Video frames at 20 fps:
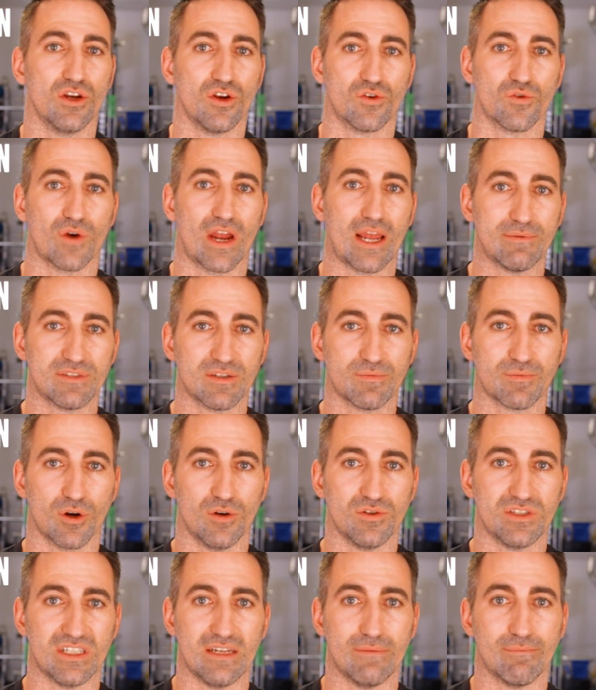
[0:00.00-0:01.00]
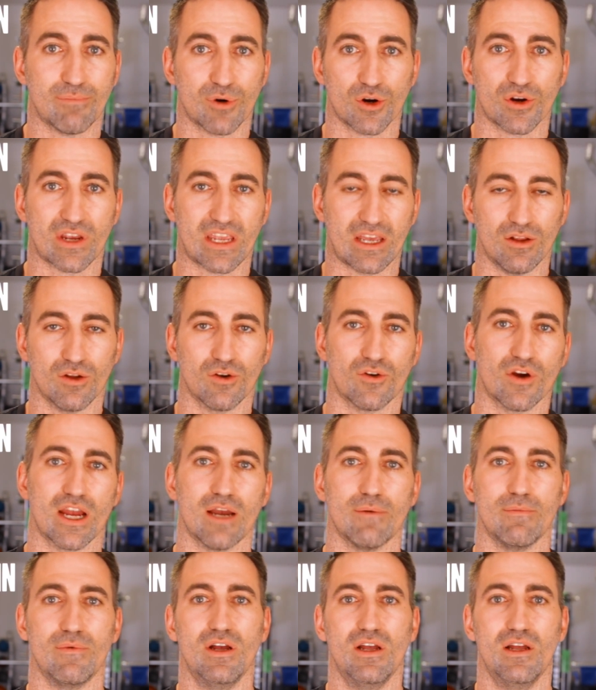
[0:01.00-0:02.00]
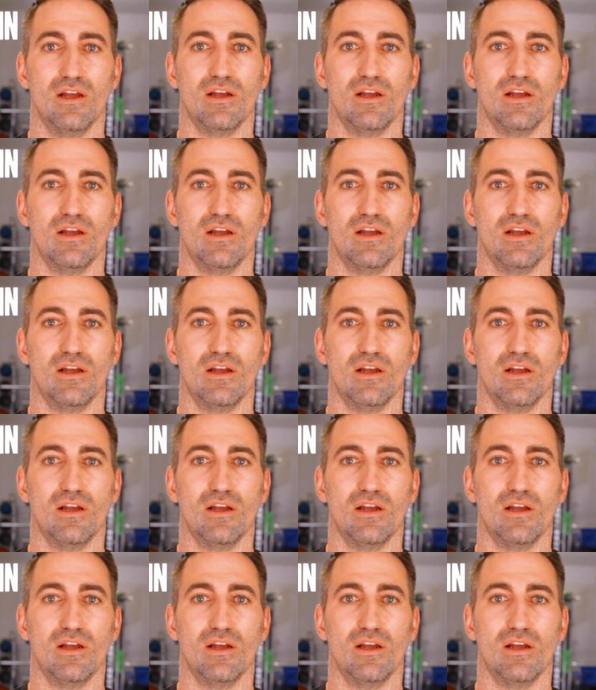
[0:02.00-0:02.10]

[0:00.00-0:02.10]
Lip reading: grams of protein per kilogram